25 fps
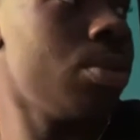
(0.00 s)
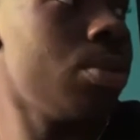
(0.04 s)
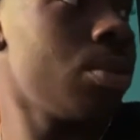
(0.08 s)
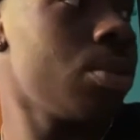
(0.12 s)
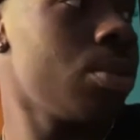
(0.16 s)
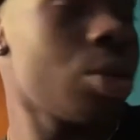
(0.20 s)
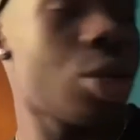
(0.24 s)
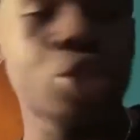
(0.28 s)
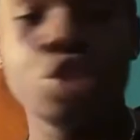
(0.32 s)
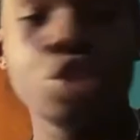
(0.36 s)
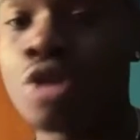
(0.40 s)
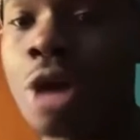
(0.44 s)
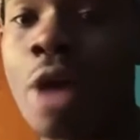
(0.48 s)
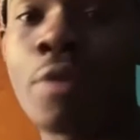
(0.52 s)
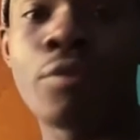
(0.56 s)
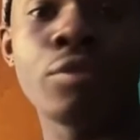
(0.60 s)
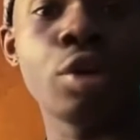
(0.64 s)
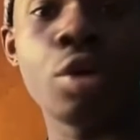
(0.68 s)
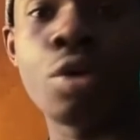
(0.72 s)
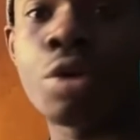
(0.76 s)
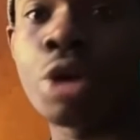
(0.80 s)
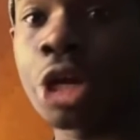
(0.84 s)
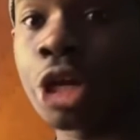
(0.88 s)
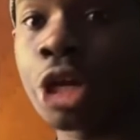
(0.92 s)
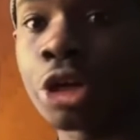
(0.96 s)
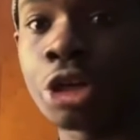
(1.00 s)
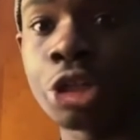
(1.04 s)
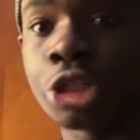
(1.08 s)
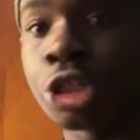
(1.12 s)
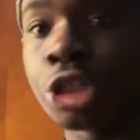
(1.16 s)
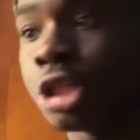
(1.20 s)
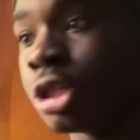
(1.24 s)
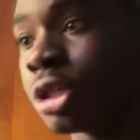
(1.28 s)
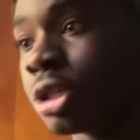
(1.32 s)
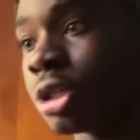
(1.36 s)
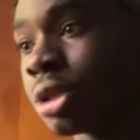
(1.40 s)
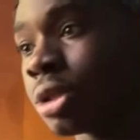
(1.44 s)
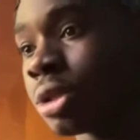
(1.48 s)
because you have no mm-hmm. energy
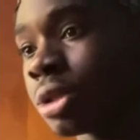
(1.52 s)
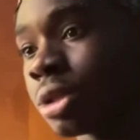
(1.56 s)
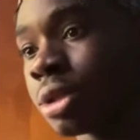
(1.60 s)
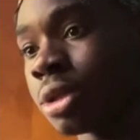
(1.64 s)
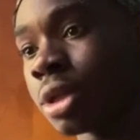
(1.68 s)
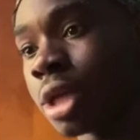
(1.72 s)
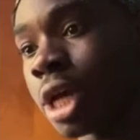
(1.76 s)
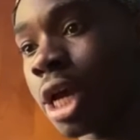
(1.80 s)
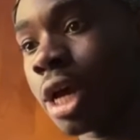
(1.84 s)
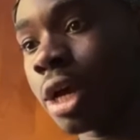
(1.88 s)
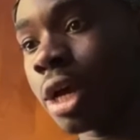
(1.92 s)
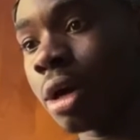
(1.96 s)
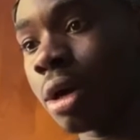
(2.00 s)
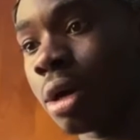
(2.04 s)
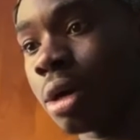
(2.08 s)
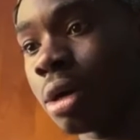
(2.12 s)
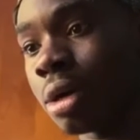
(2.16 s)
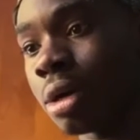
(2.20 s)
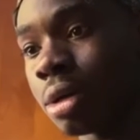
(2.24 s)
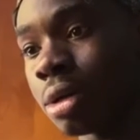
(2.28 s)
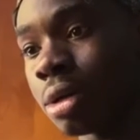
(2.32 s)
at all.